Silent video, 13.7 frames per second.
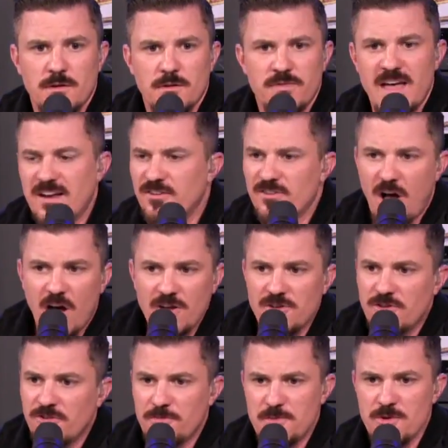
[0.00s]
That is
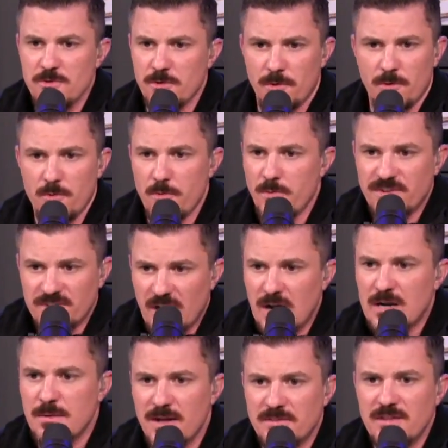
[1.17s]
undisputable. When we talk
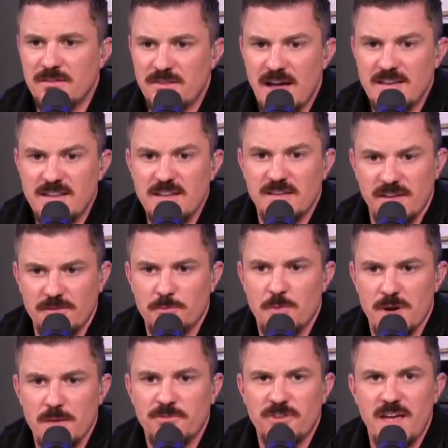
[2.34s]
about these ideas, that's what
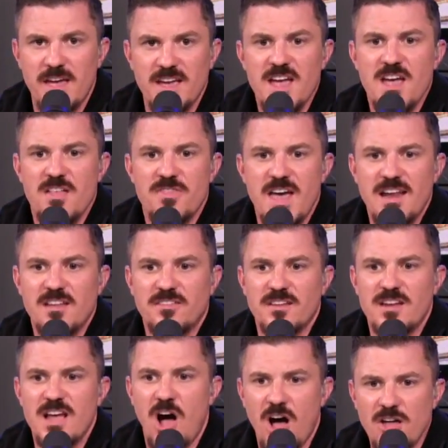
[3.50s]
I'm saying. That is
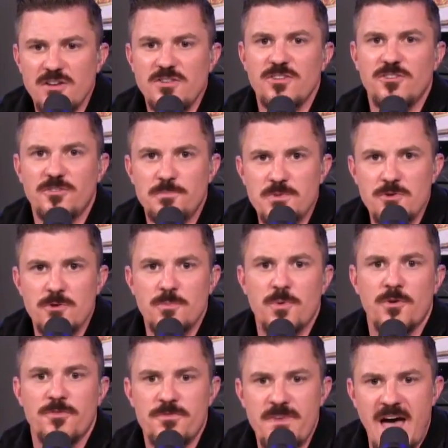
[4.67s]
an
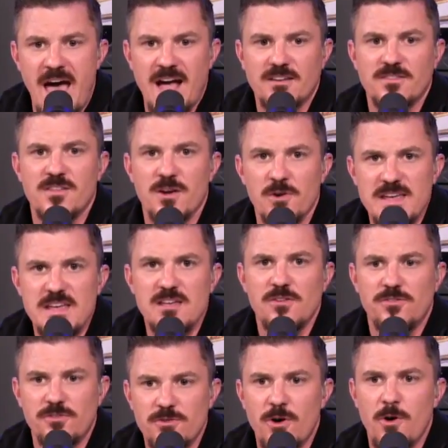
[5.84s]
undisputable fact. There
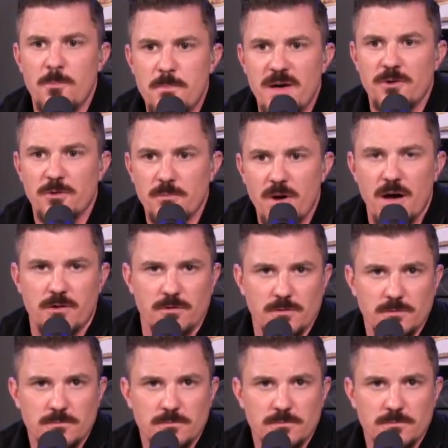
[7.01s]
is no better model.